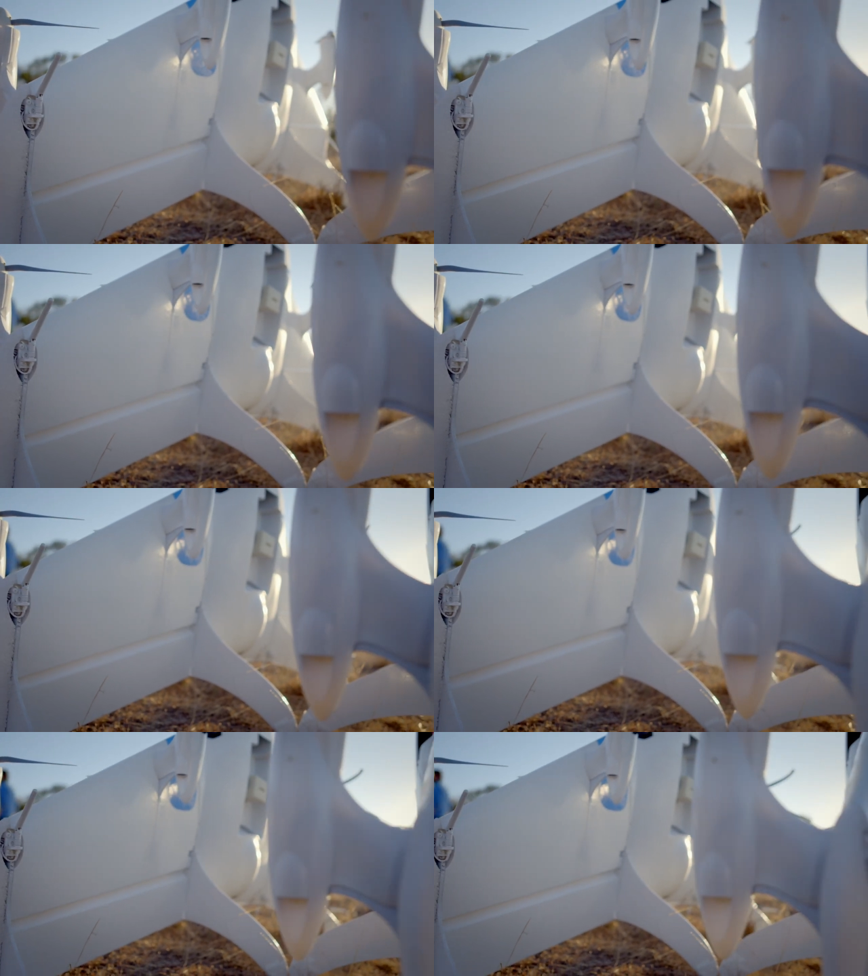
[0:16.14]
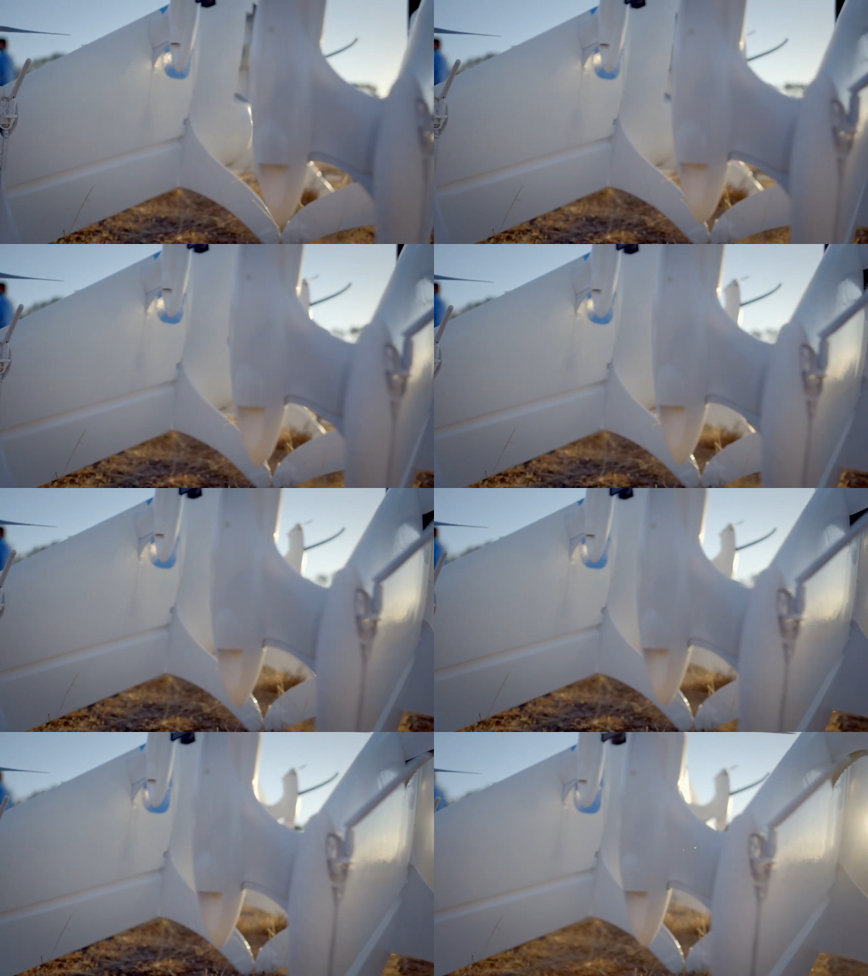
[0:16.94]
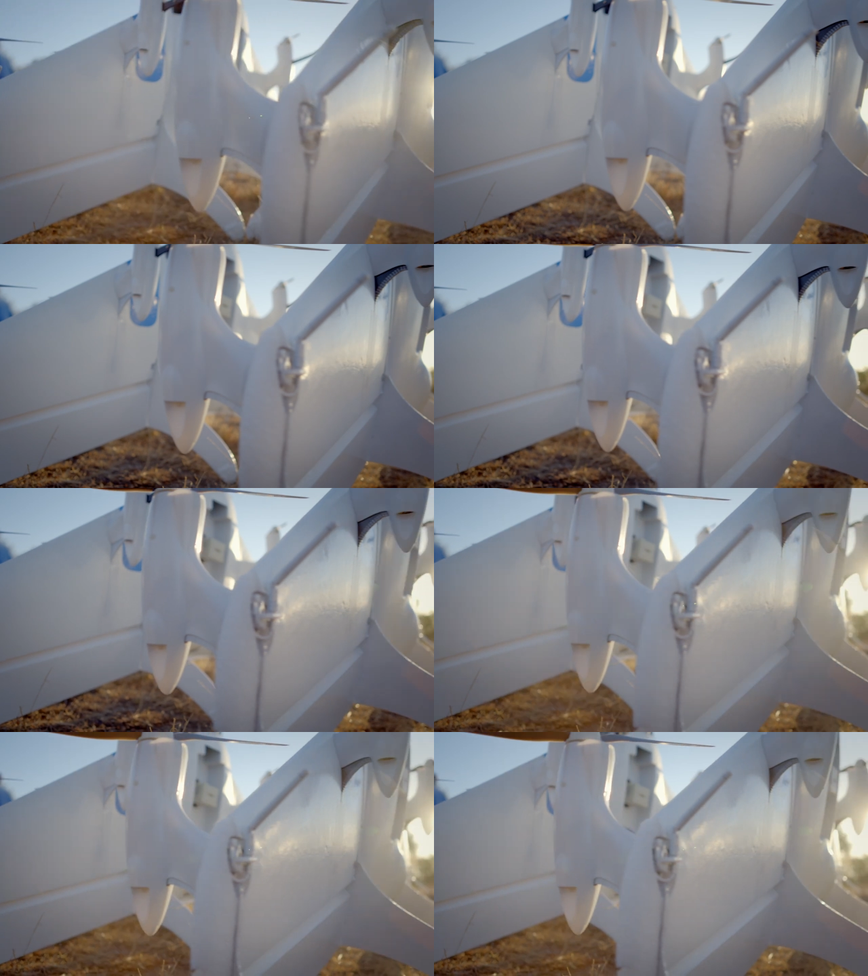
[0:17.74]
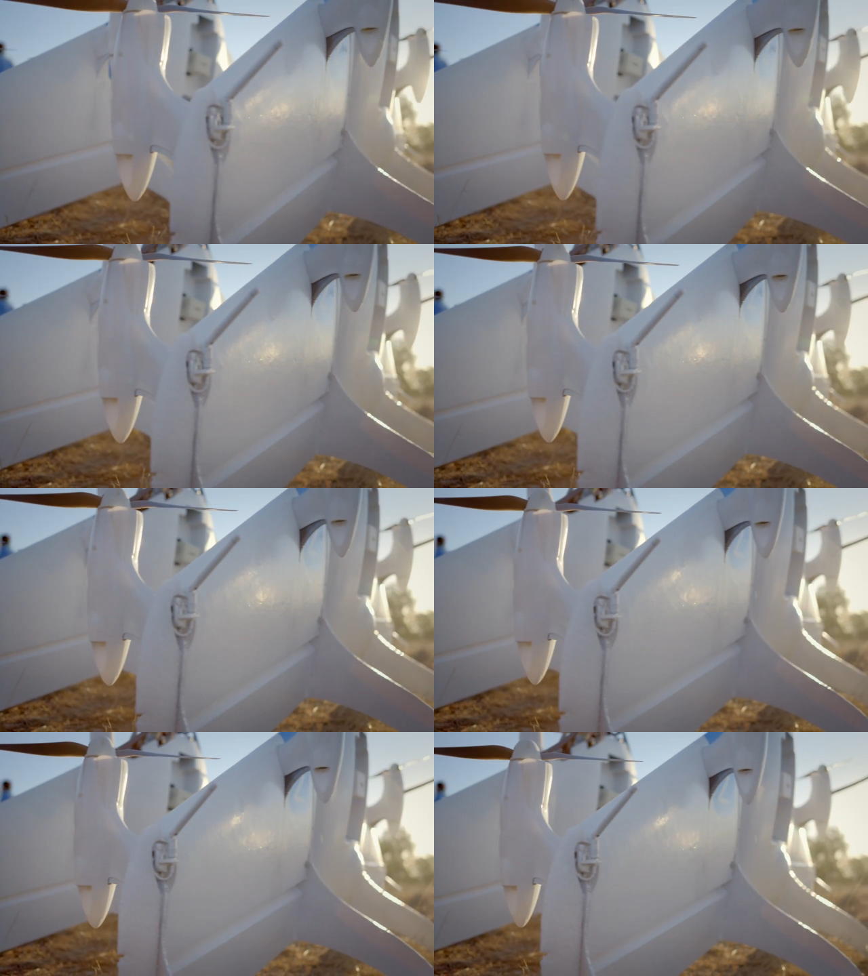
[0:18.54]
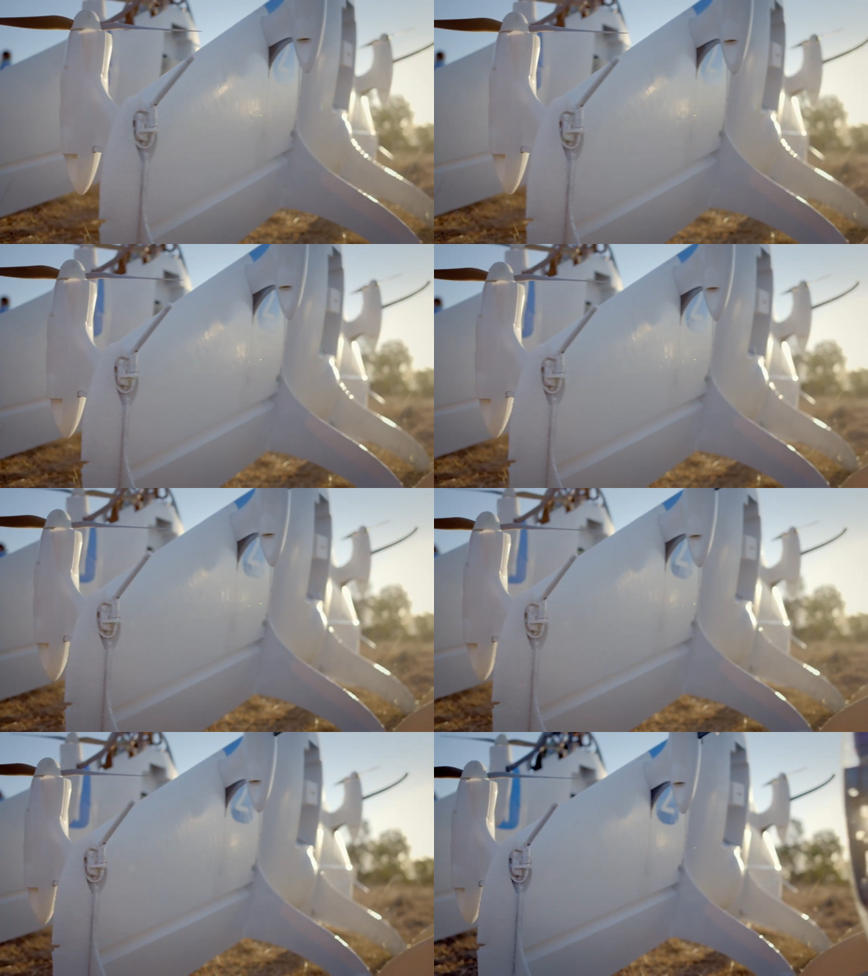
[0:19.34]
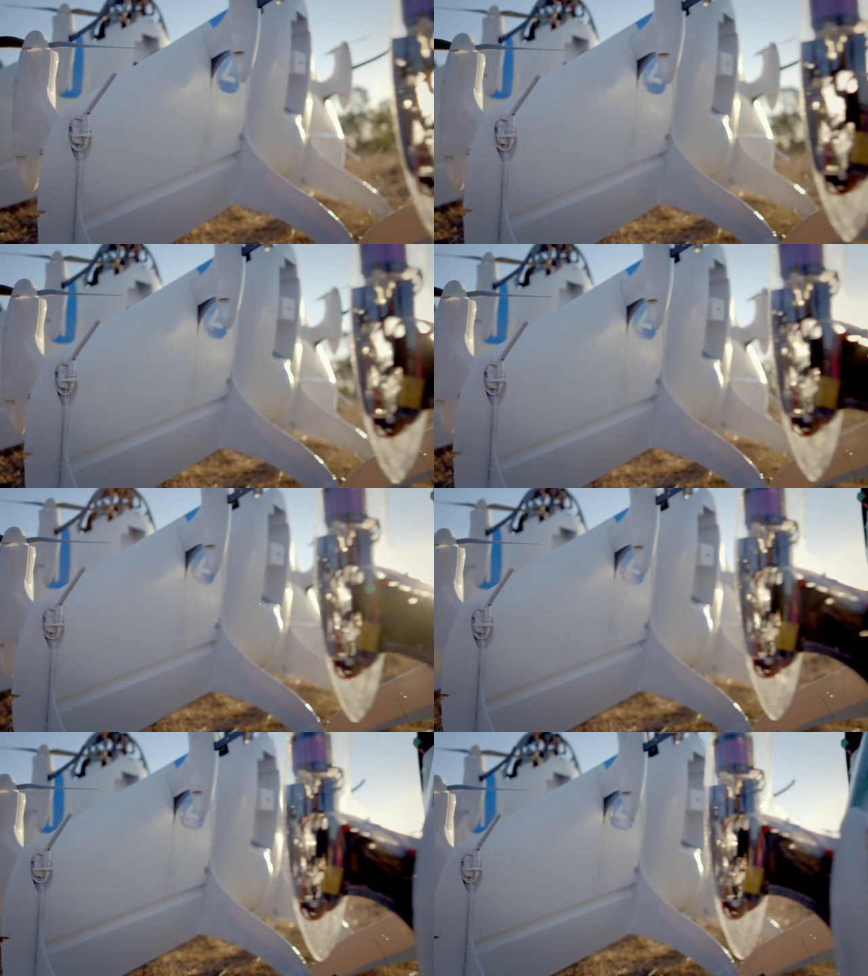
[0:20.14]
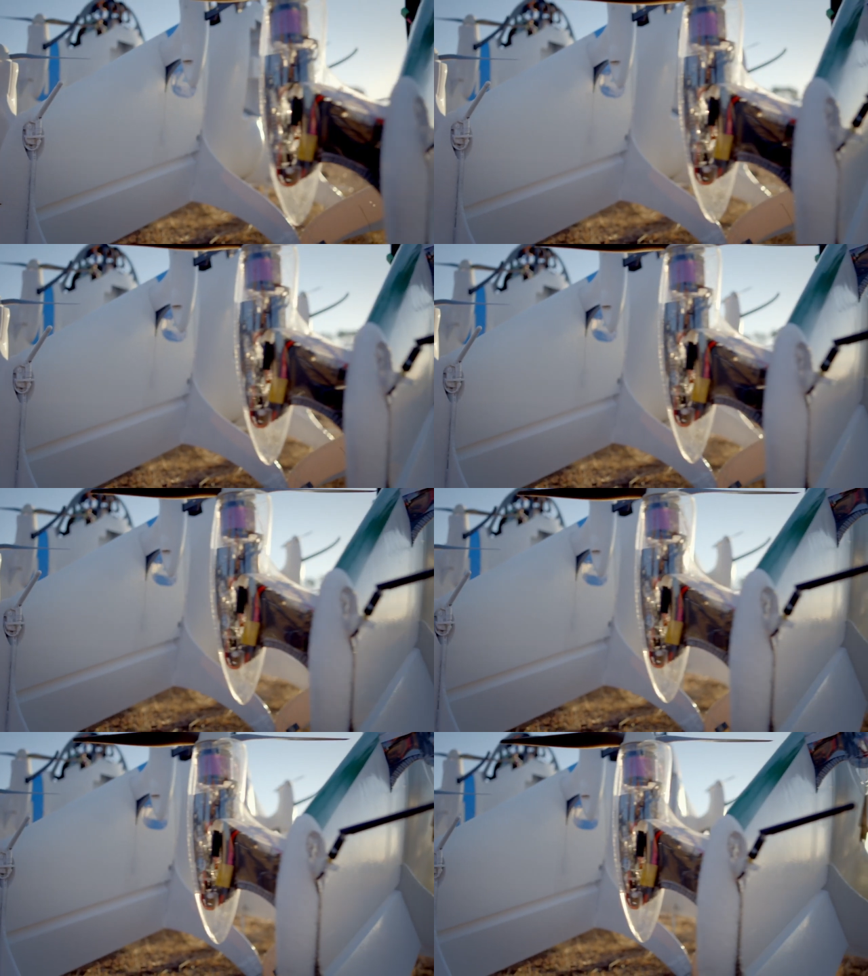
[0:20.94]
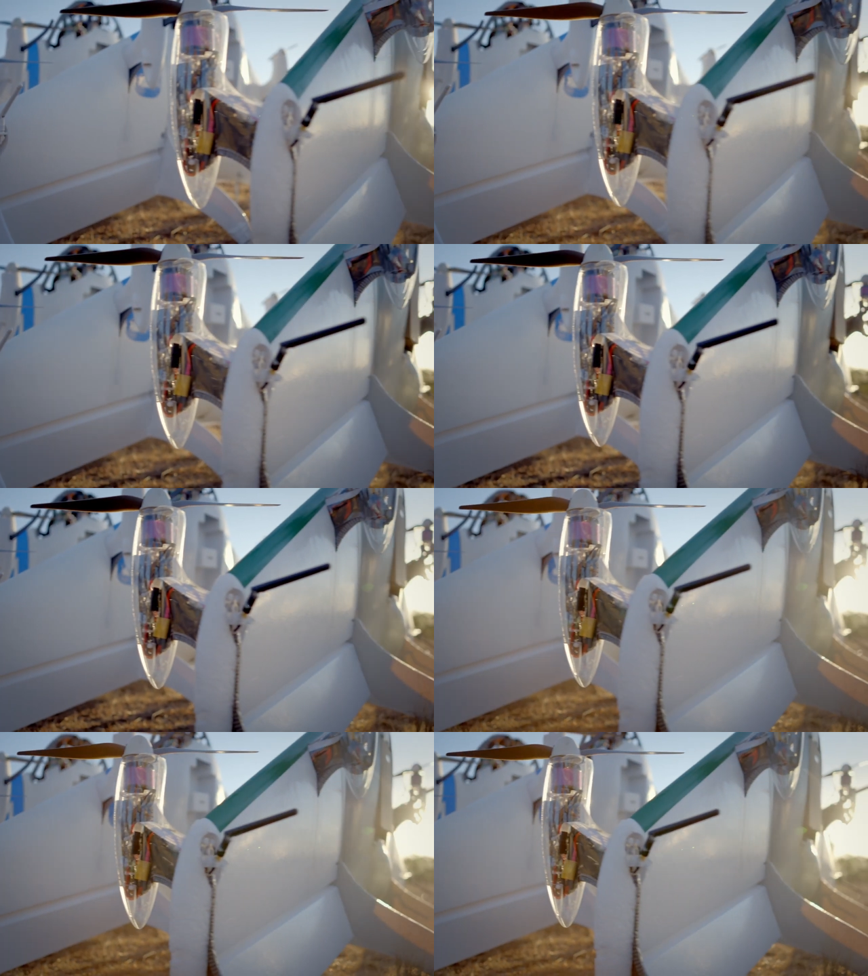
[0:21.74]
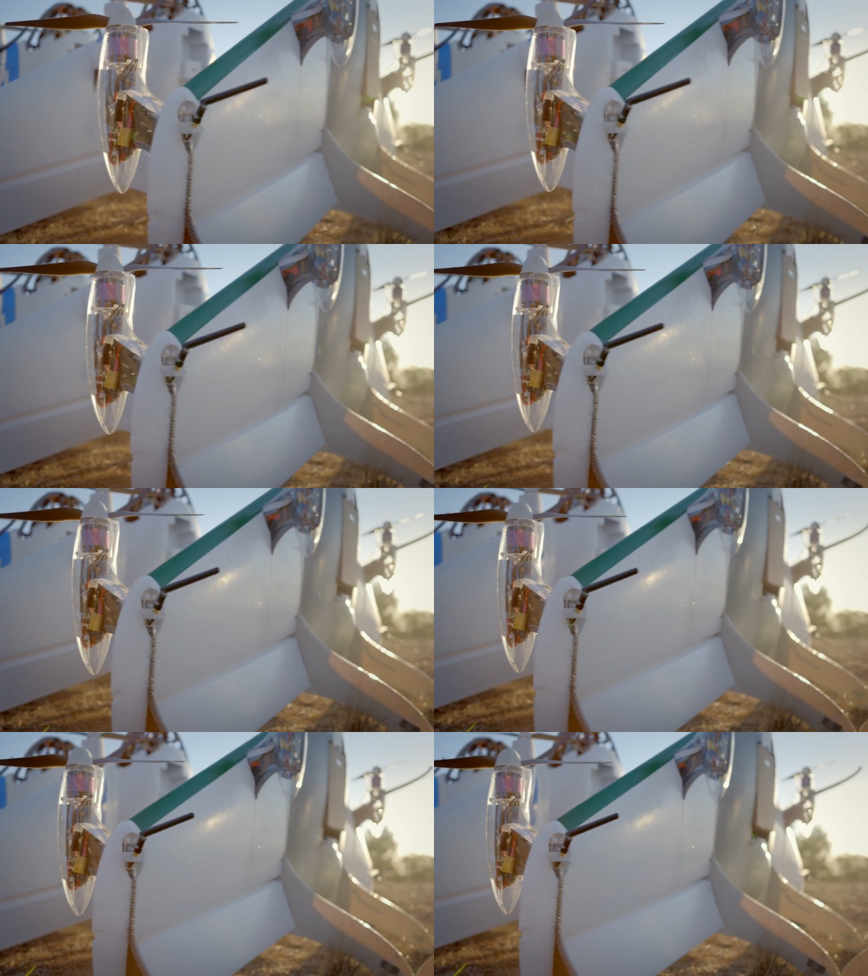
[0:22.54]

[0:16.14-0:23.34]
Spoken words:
(no speaker visible)